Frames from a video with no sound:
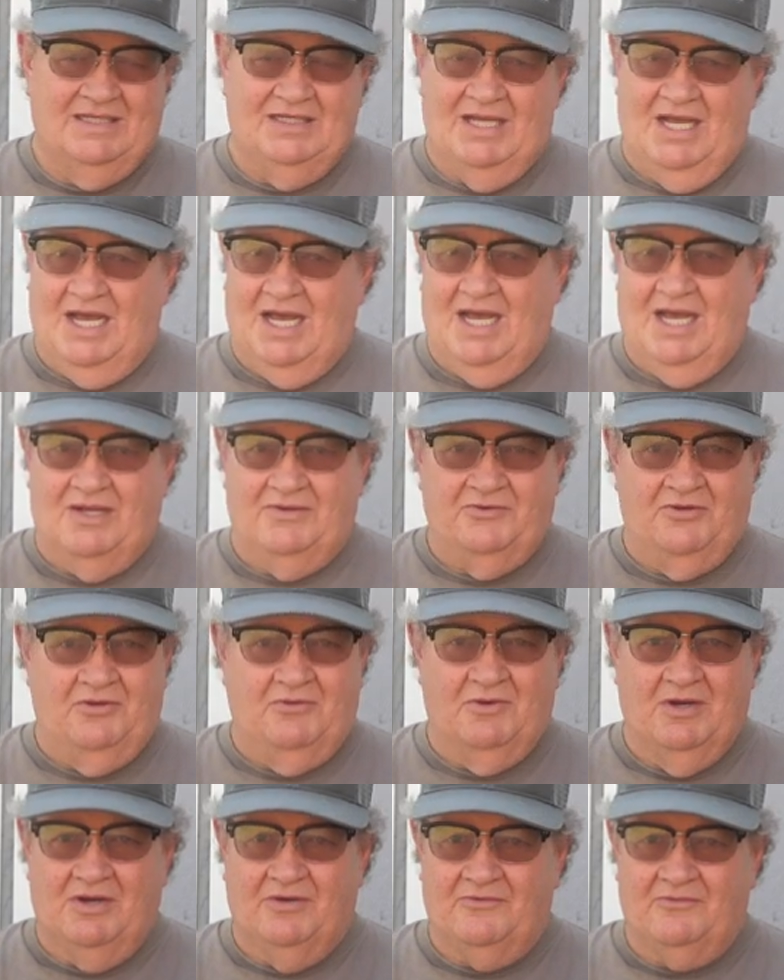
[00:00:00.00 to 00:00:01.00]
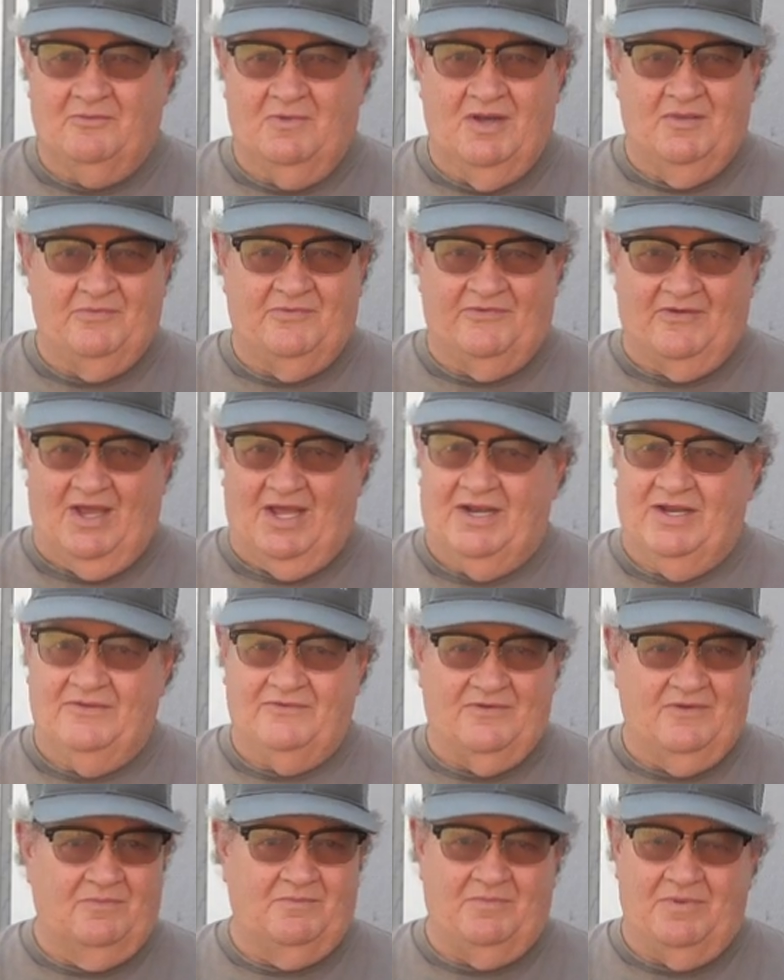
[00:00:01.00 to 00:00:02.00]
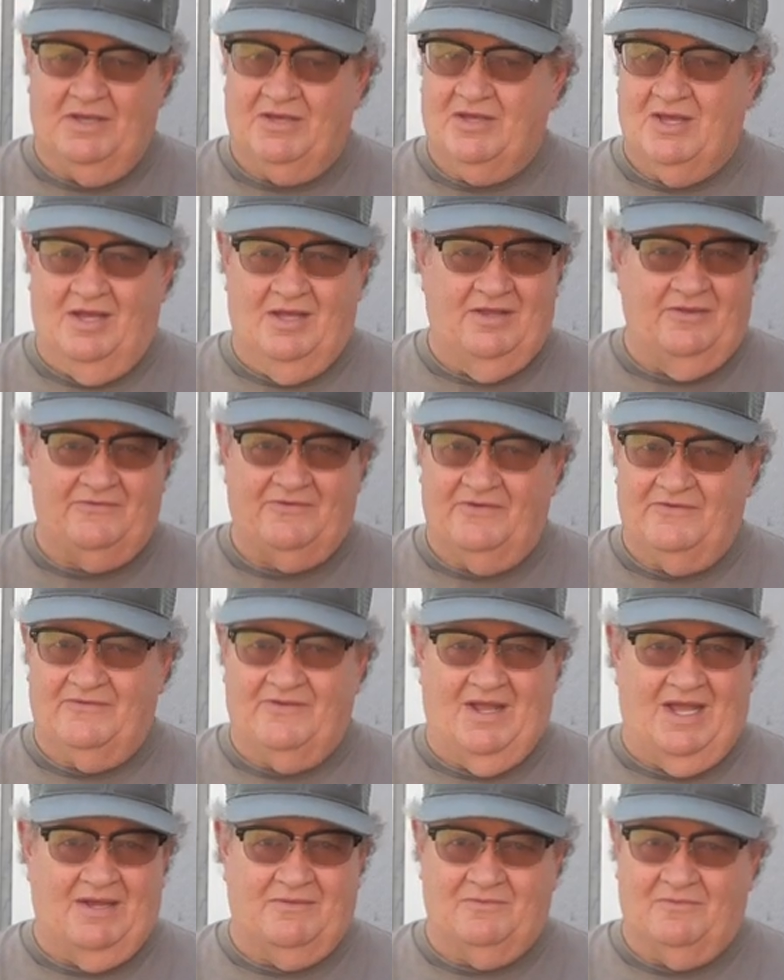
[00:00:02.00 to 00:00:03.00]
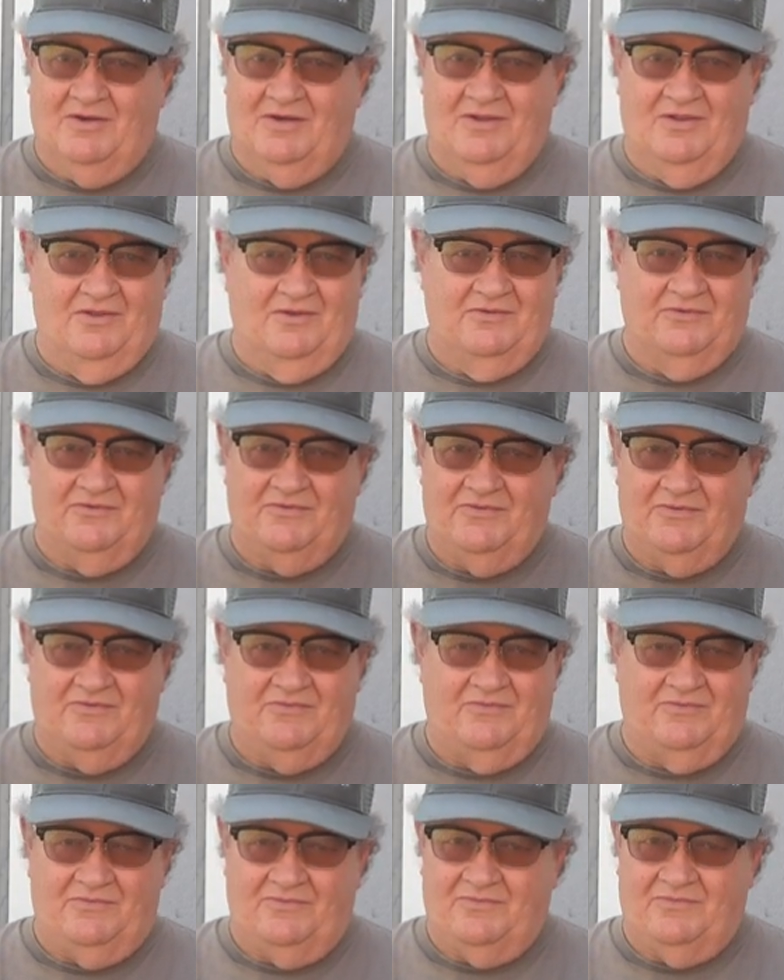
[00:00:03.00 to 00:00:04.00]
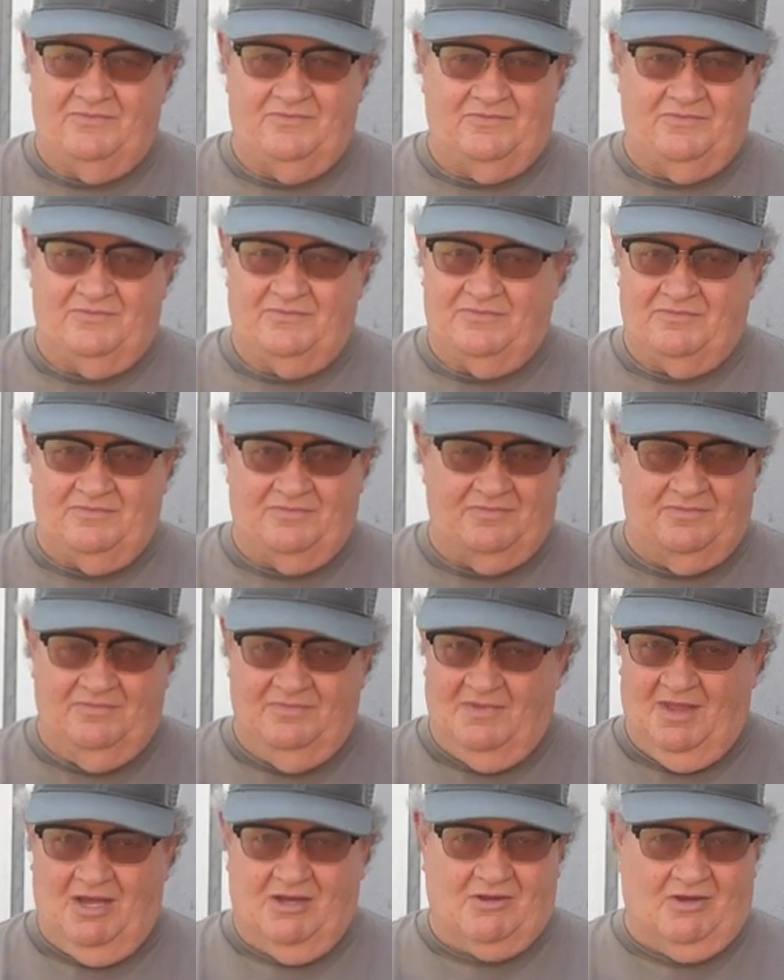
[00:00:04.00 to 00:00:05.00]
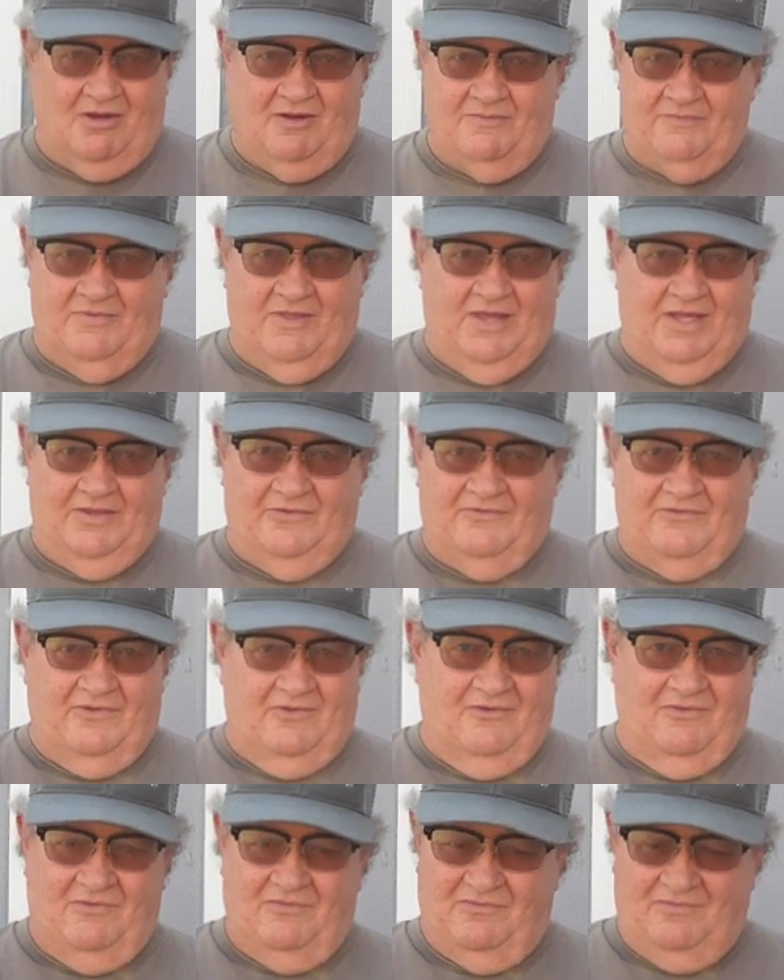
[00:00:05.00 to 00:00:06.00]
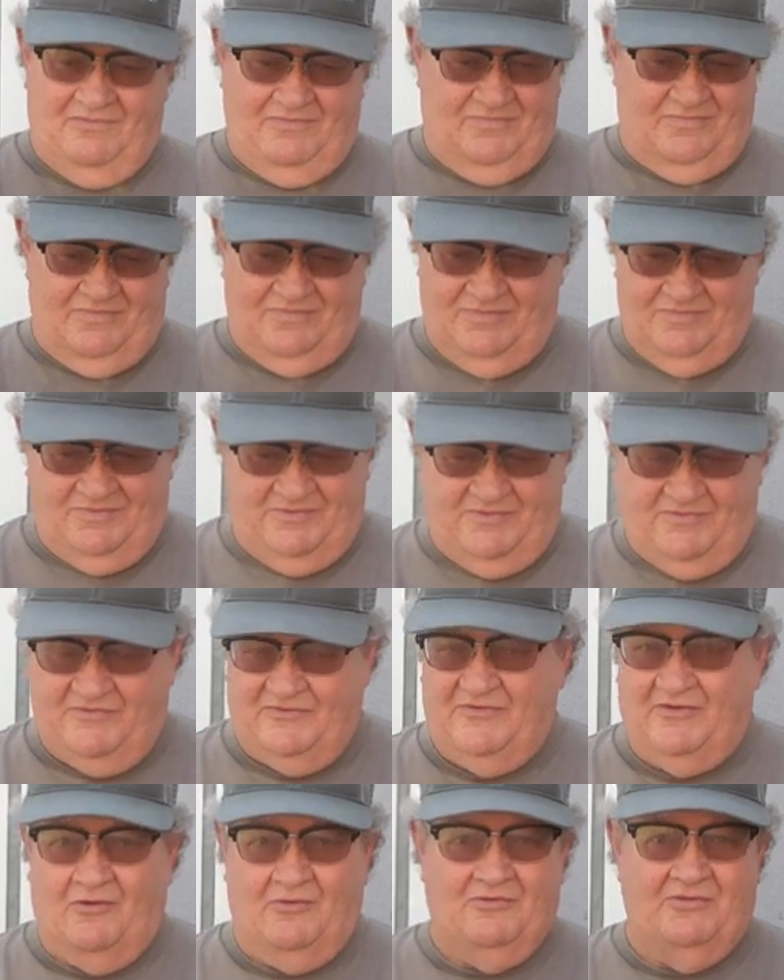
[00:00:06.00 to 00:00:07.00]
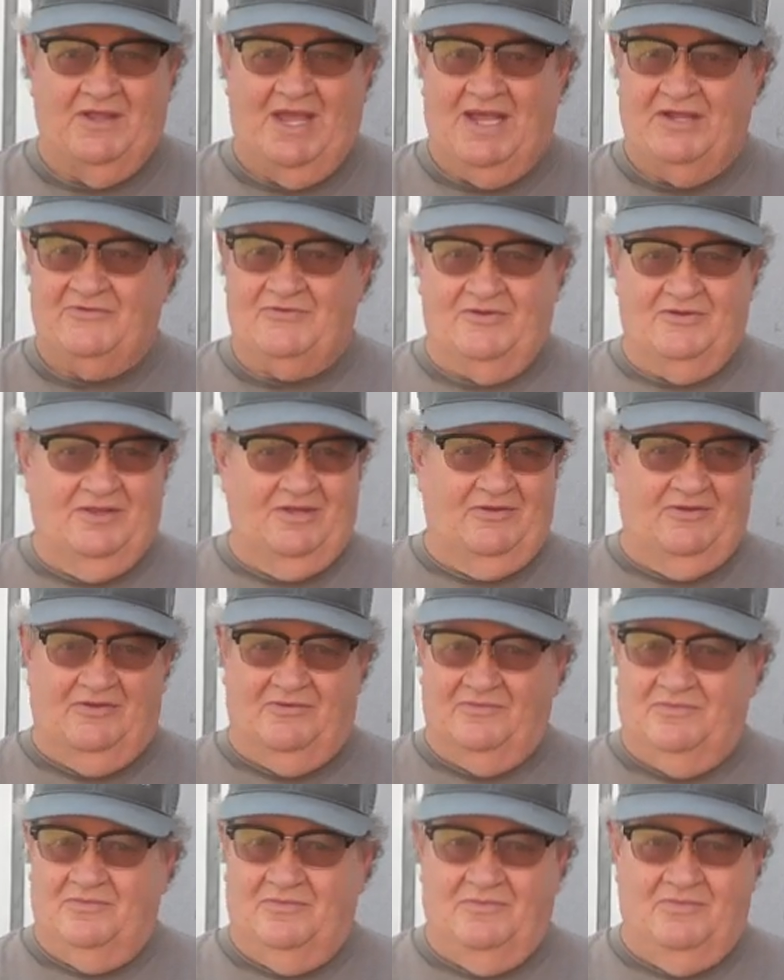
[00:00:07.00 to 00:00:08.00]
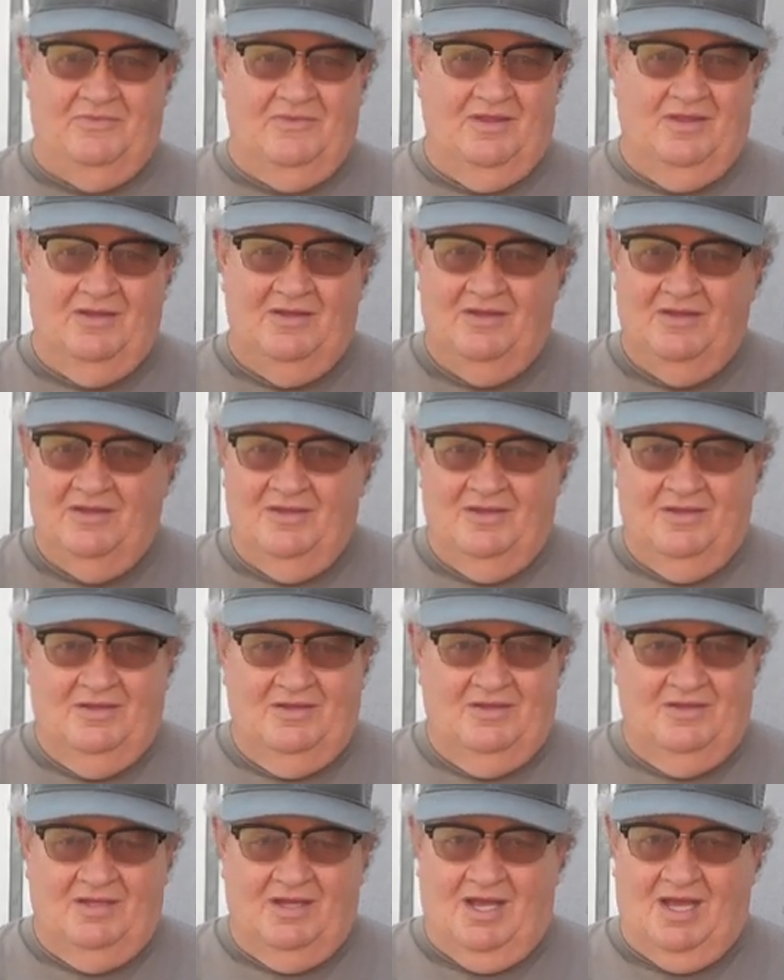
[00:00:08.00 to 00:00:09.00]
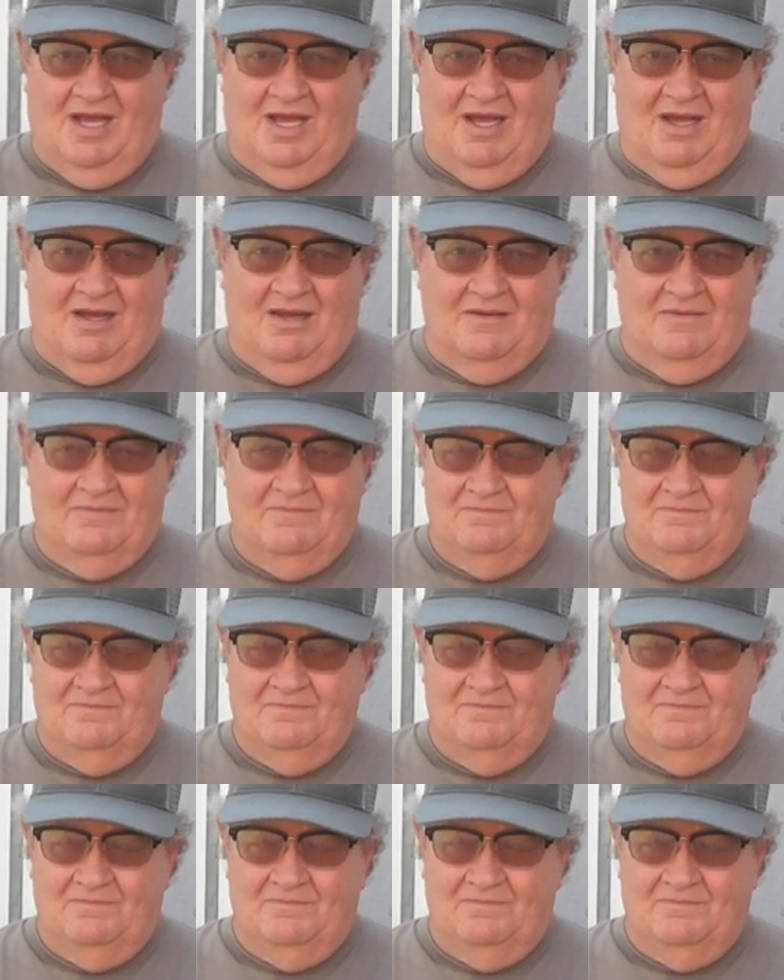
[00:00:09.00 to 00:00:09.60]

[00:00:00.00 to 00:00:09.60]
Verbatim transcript: Uh, NewAir's website. It's a big. This is not one of those knockoff things. They're sold nationally and. Uh,